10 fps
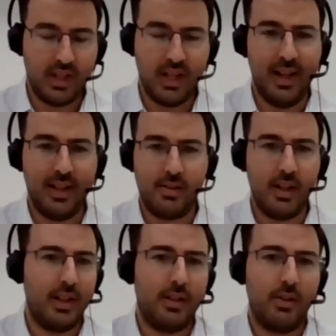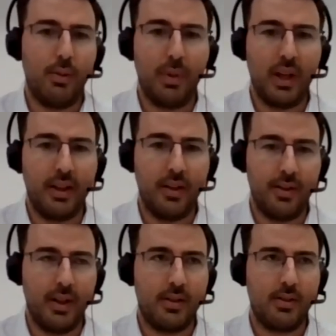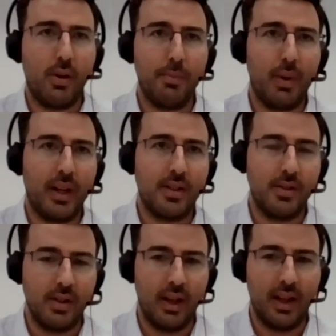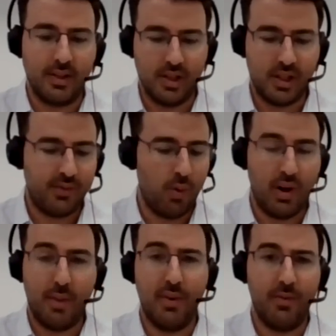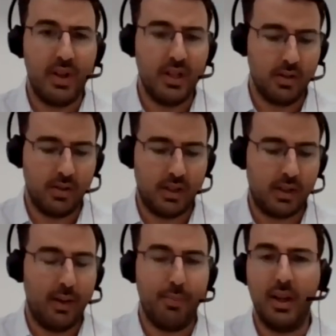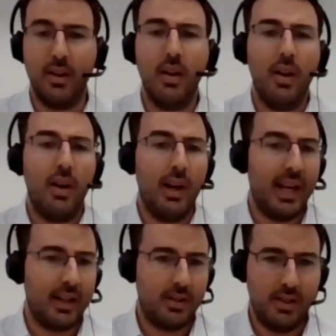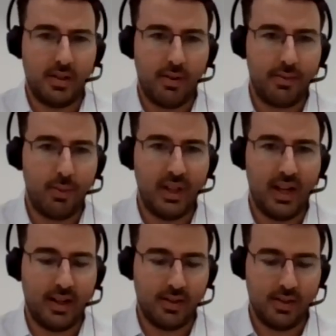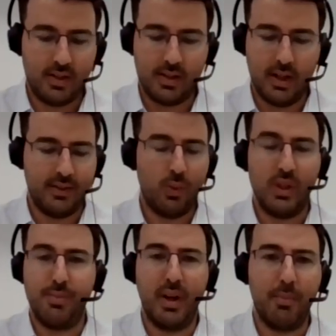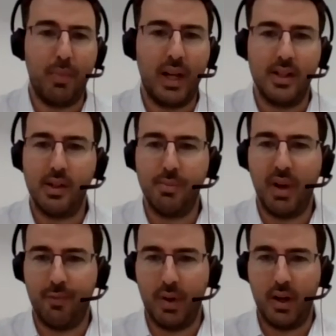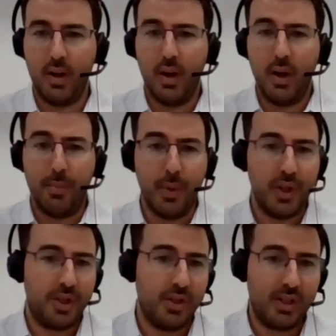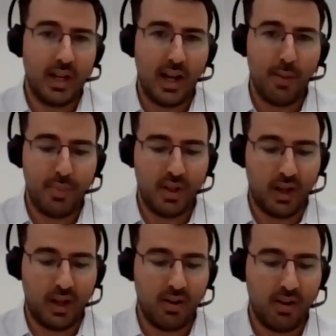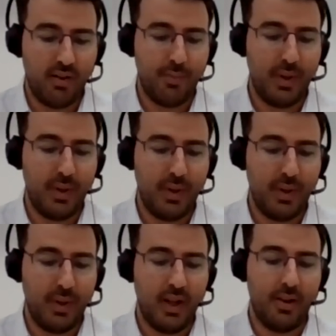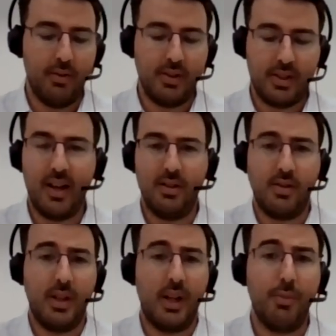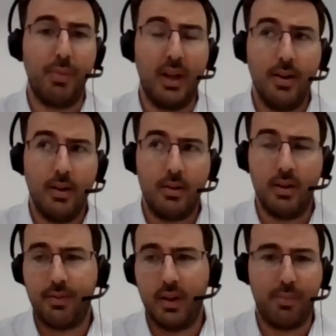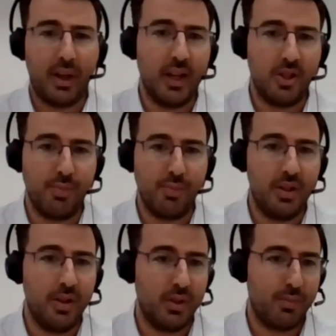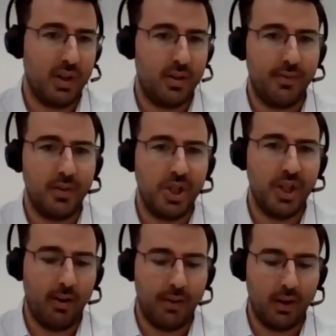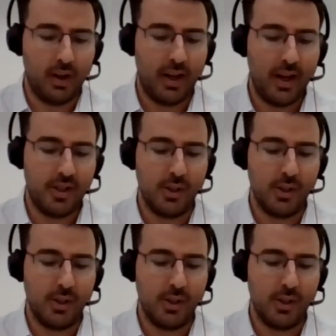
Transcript: And that complexity exists for a number of reasons. It can be legacy software that exists and has always been in place. There may have been mergers that happened. There could have been, you know, sales. There could be different applications being used by different geographic locations.